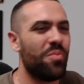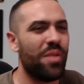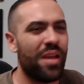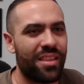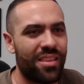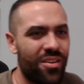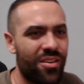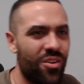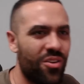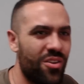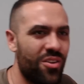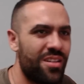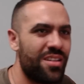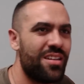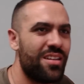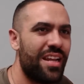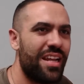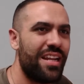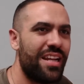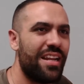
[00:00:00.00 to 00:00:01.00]
back the
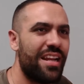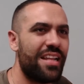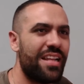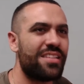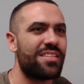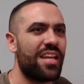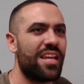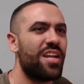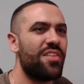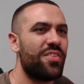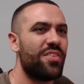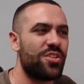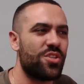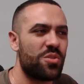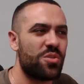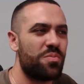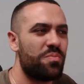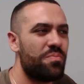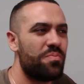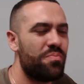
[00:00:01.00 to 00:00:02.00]
curtain, and instead of it
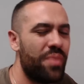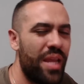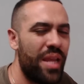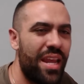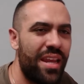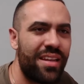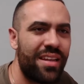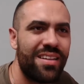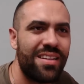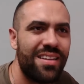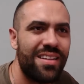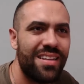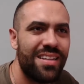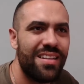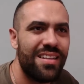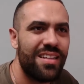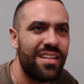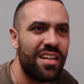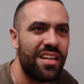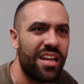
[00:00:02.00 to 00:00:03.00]
just being
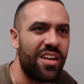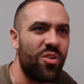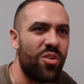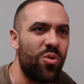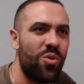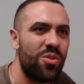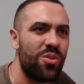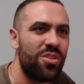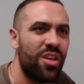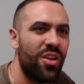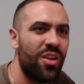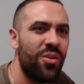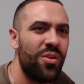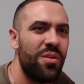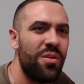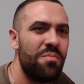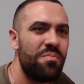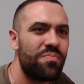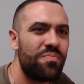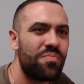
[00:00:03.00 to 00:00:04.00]
an old
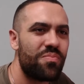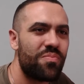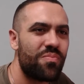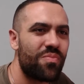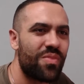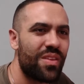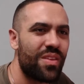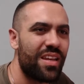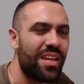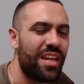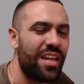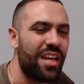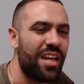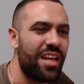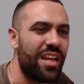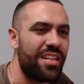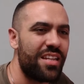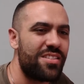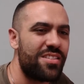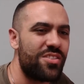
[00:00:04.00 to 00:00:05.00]
dude,
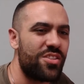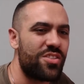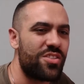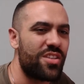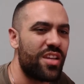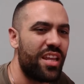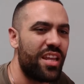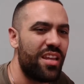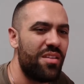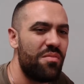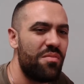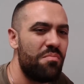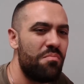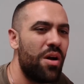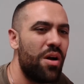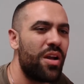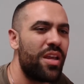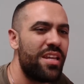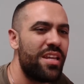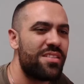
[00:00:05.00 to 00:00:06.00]
it's just like
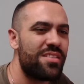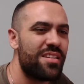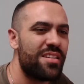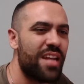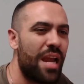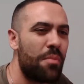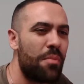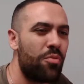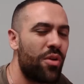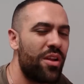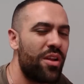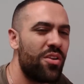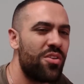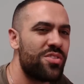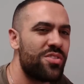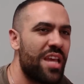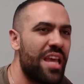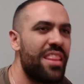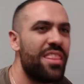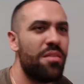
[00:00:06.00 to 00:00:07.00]
monkeys and
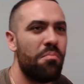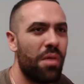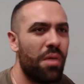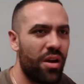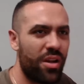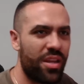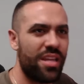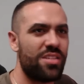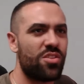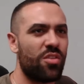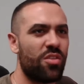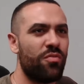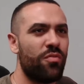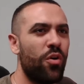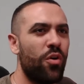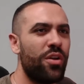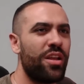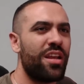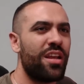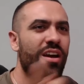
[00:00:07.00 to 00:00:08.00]
typewriters, and the monkeys are
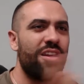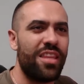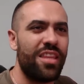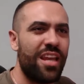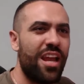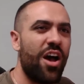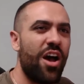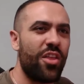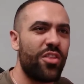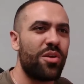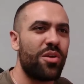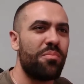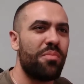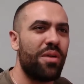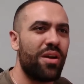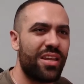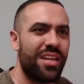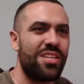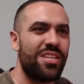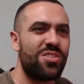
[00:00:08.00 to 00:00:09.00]
voting on the other
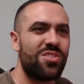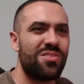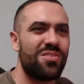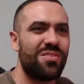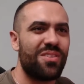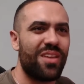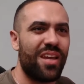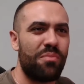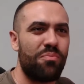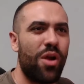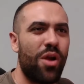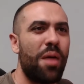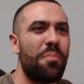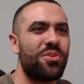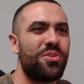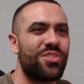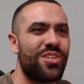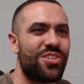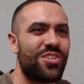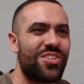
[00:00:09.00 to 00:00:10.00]
monkeys like
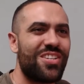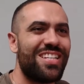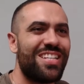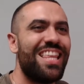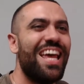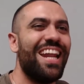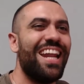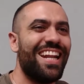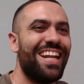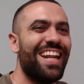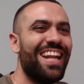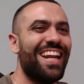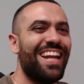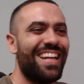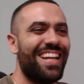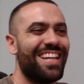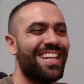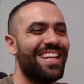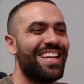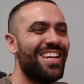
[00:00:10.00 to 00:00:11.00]
proposition,
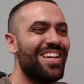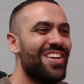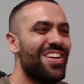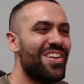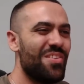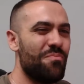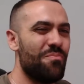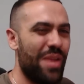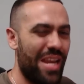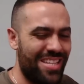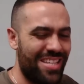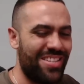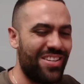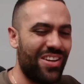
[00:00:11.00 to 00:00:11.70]
like based